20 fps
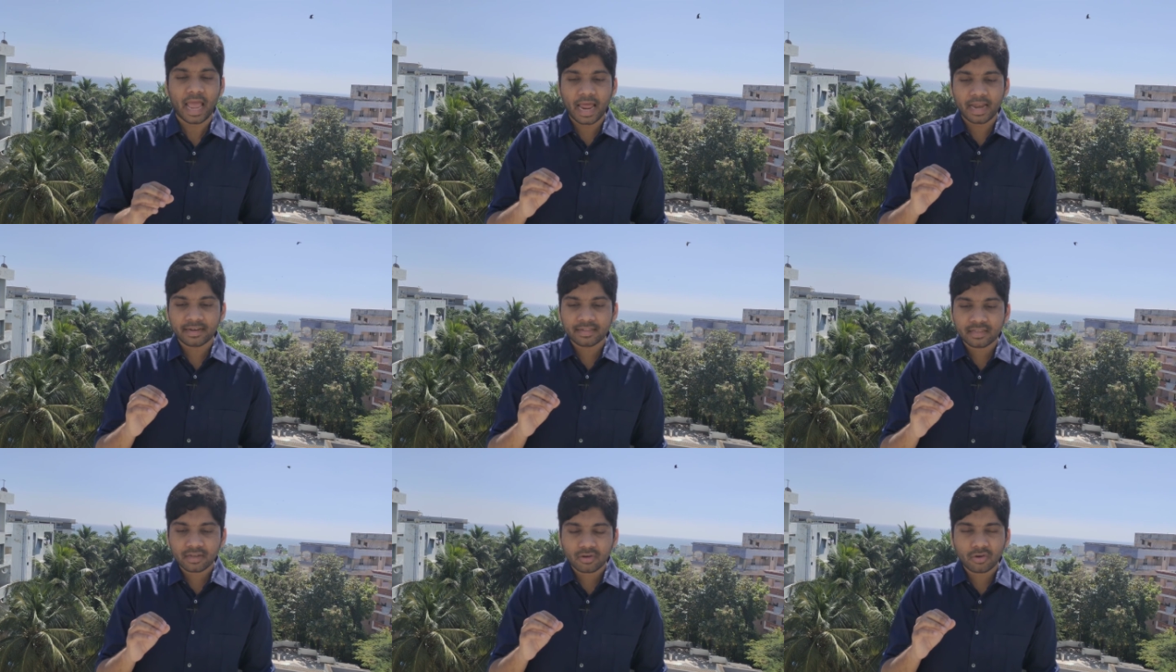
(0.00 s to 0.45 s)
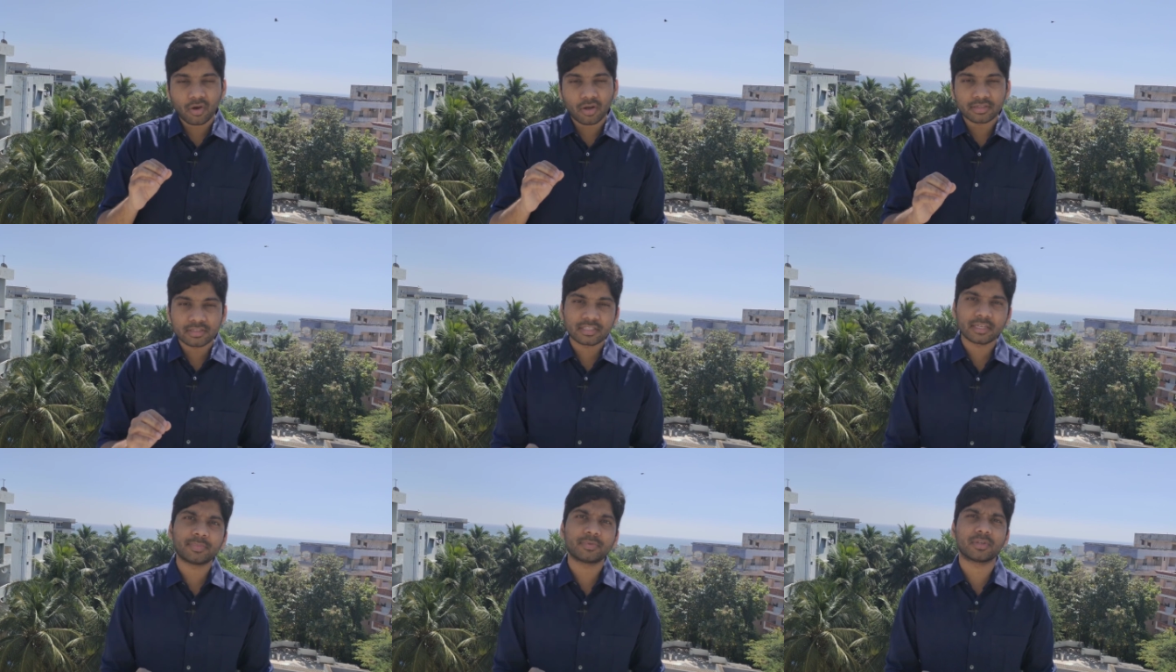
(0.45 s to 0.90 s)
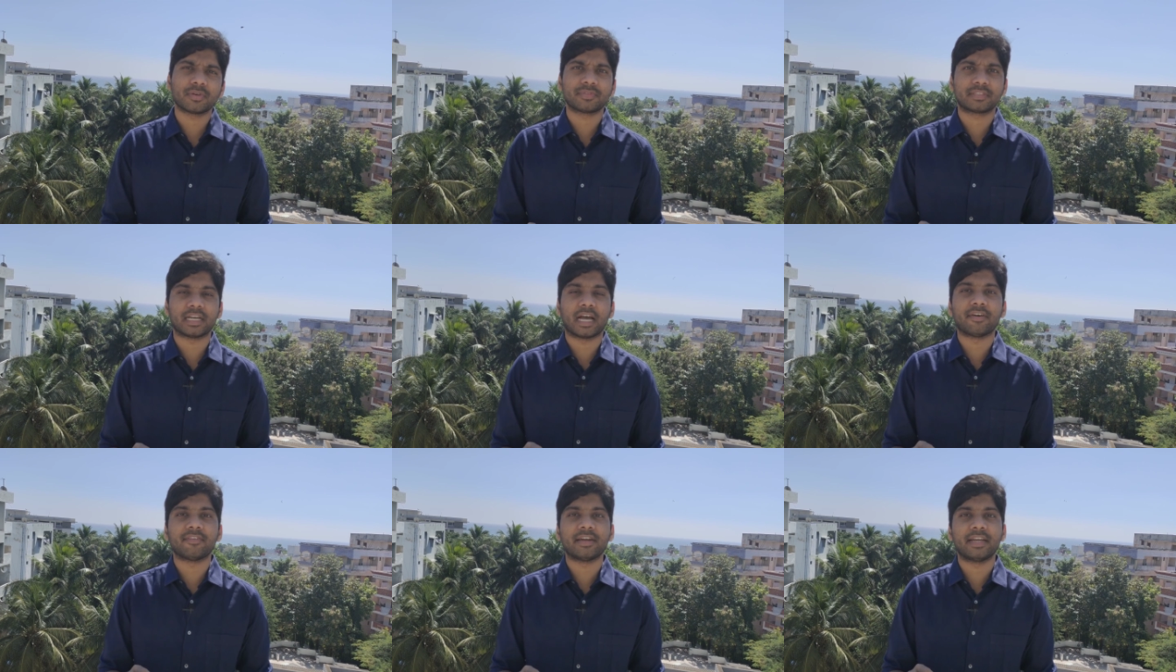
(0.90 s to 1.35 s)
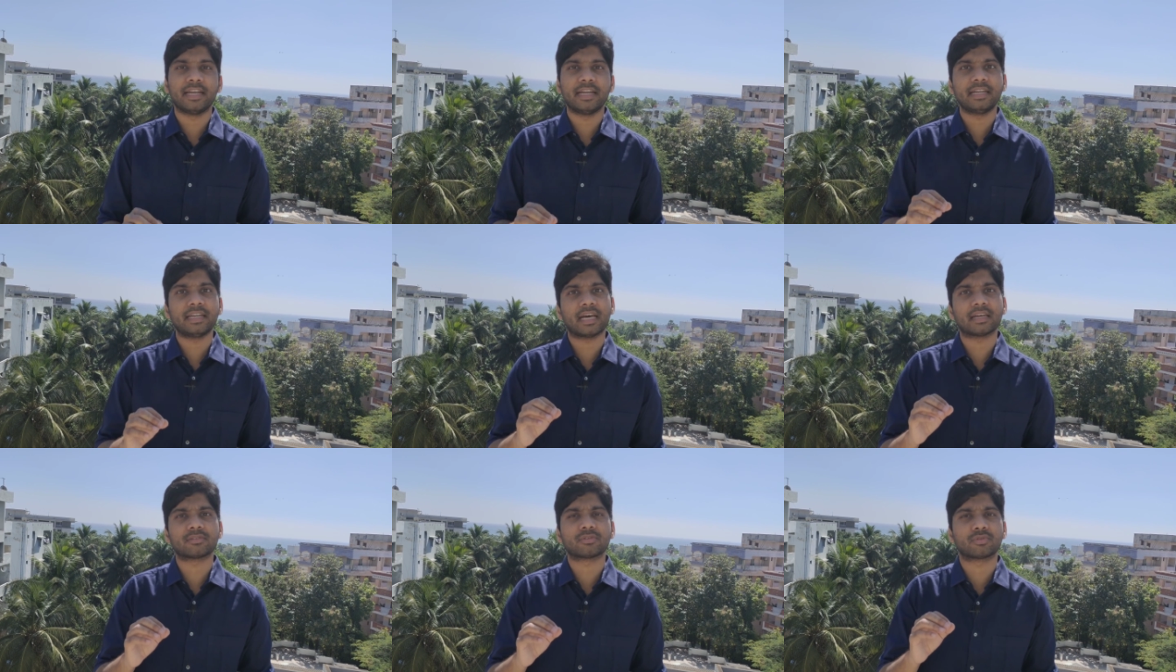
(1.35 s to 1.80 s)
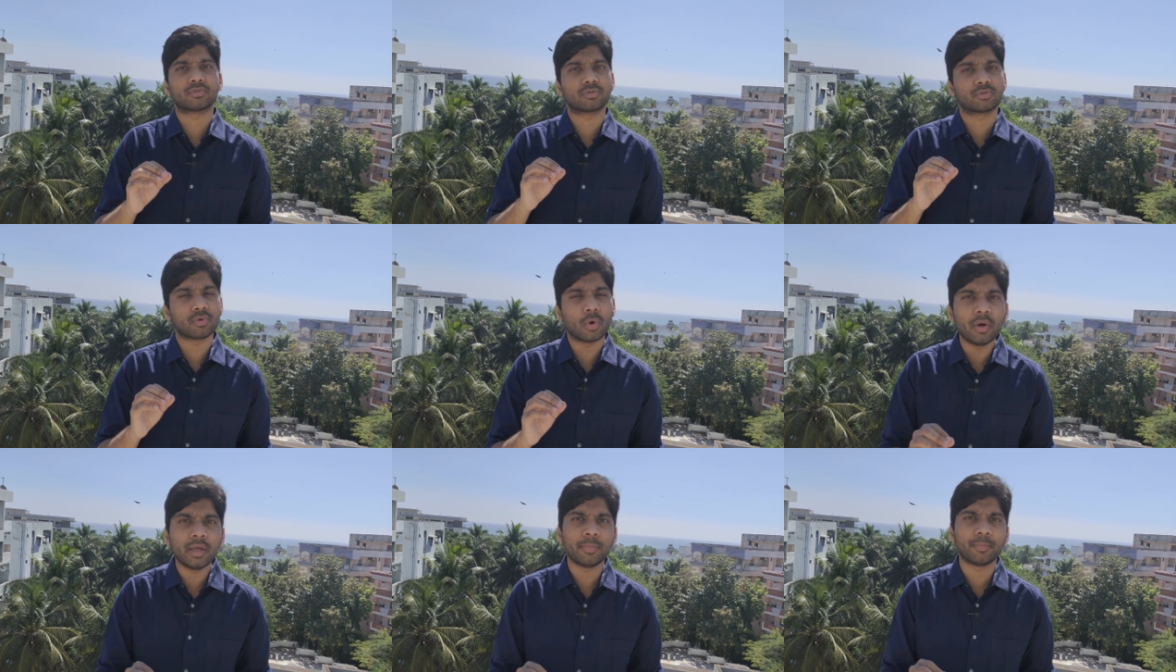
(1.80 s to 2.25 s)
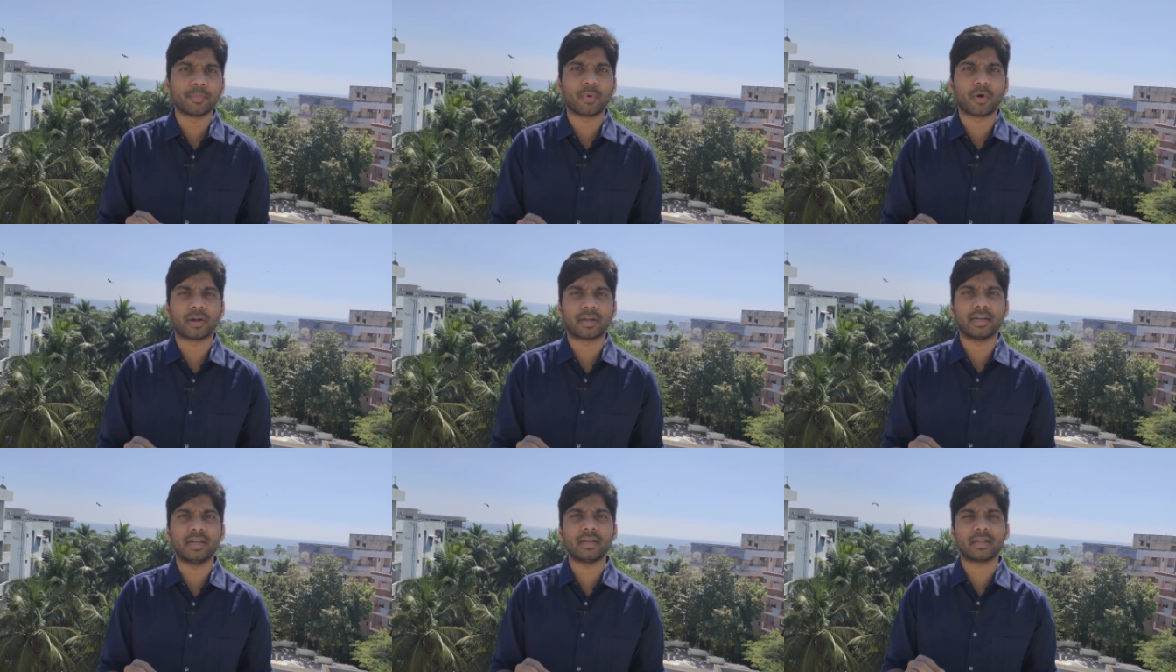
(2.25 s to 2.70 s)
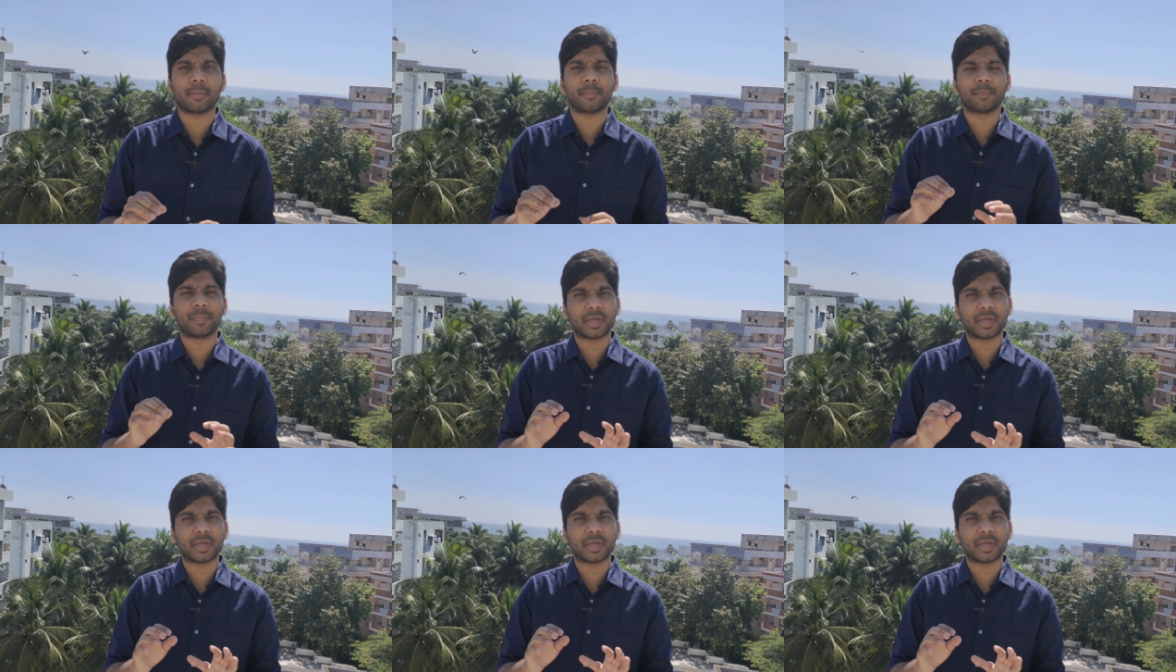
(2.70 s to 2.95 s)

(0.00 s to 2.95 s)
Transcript: And the concepts of Java 8 are so important,